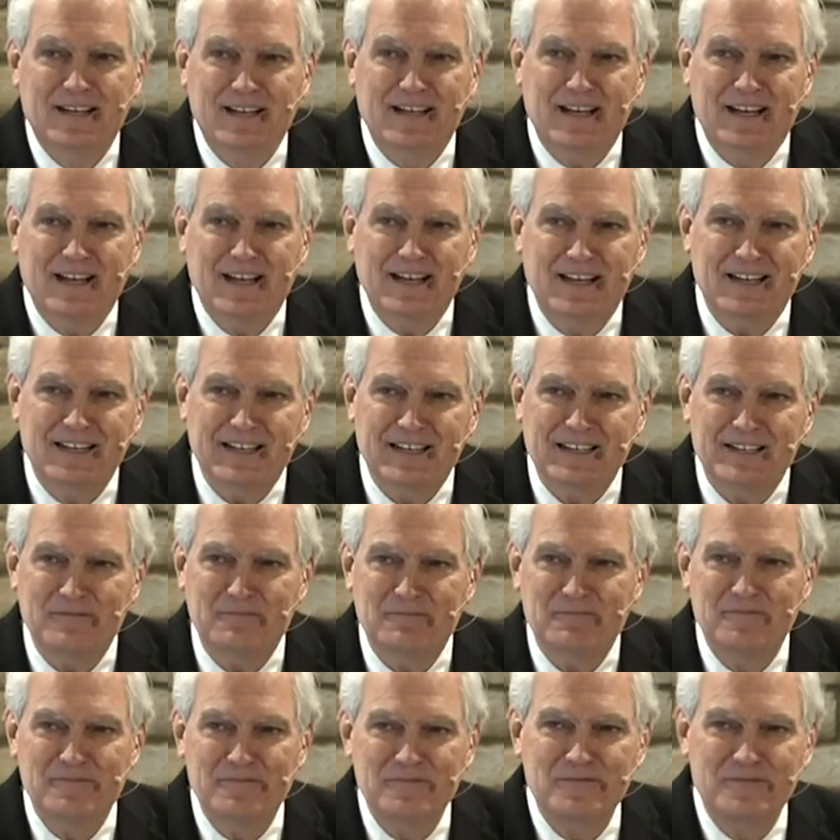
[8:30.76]
And he
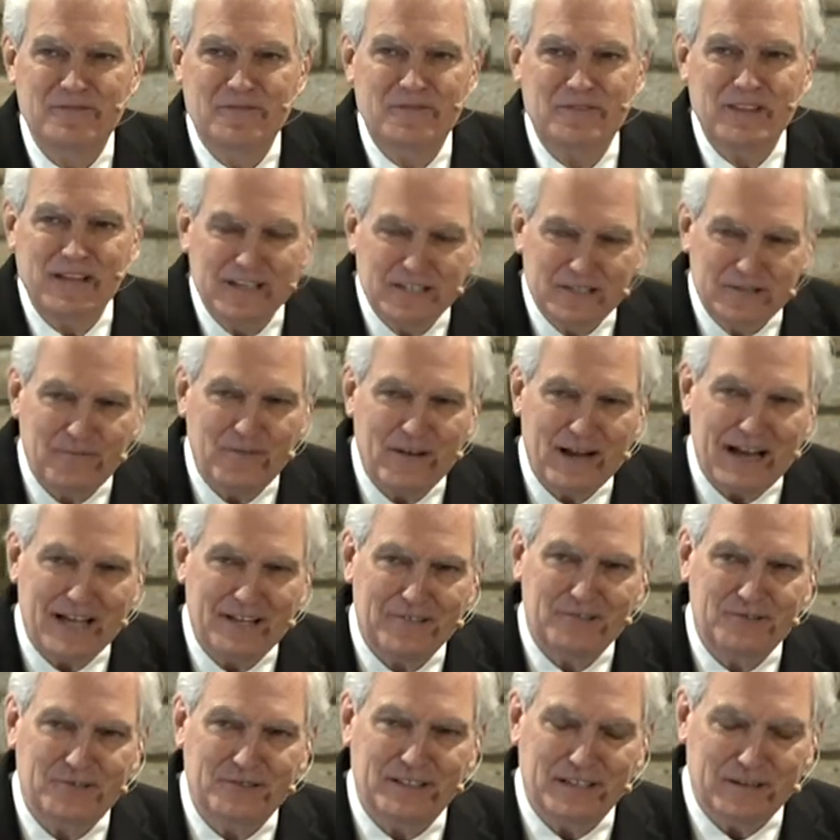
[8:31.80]
thinks
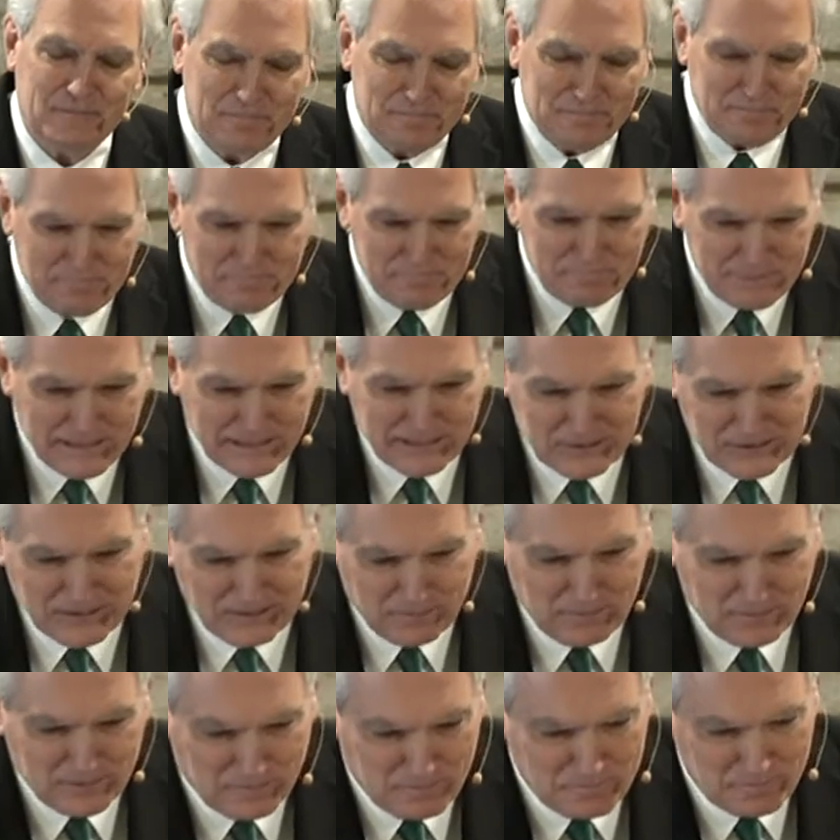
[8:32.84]
fast and he picks
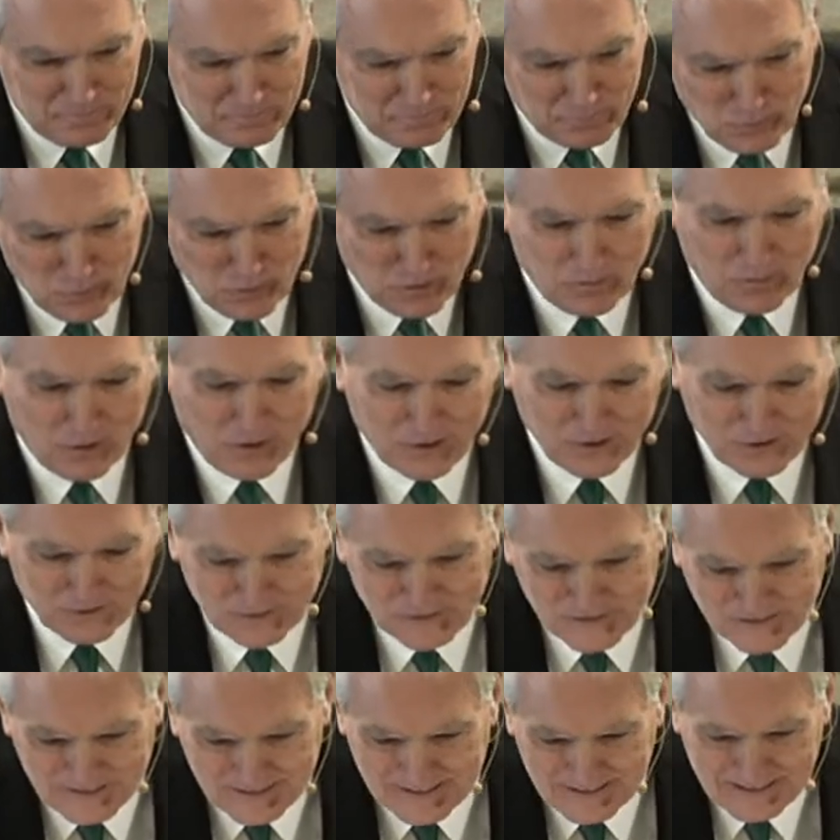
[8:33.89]
up a pool ball
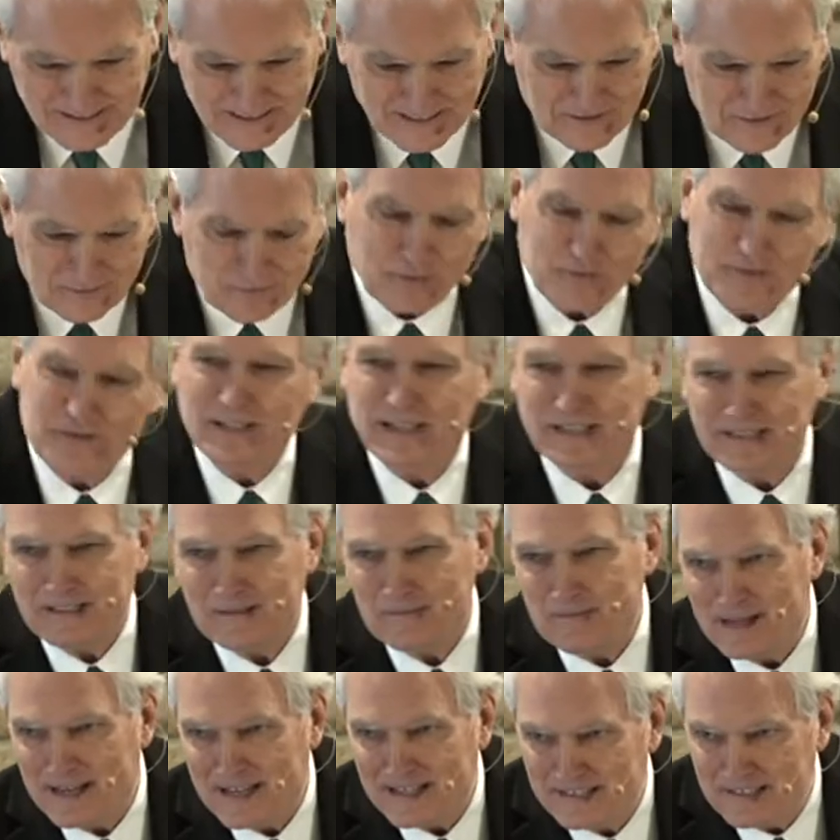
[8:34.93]
and throws it at the
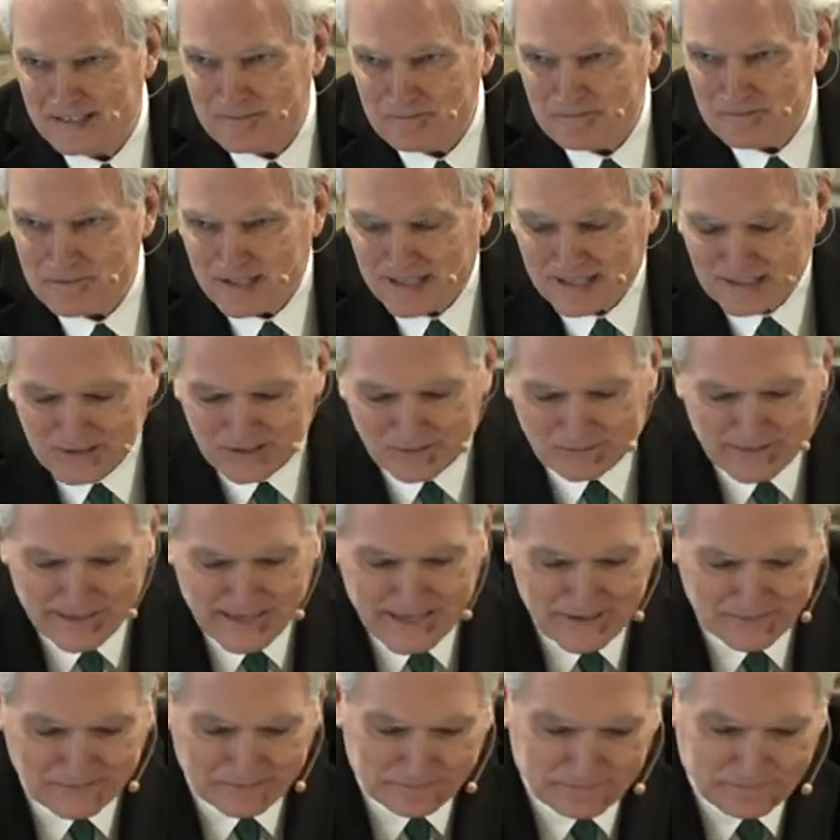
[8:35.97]
man and knocks him
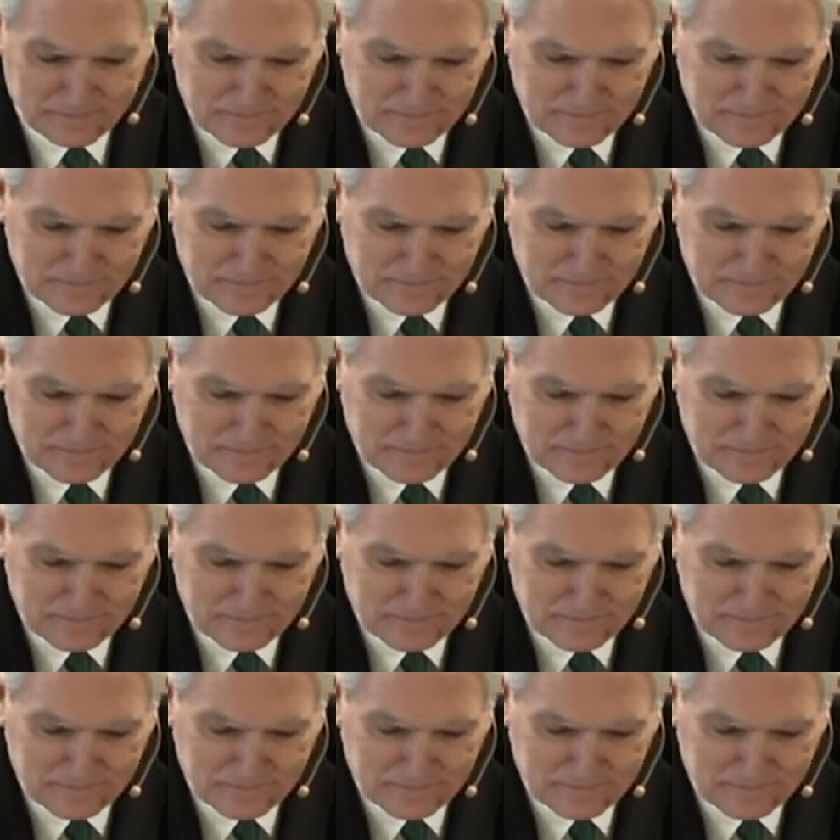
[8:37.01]
down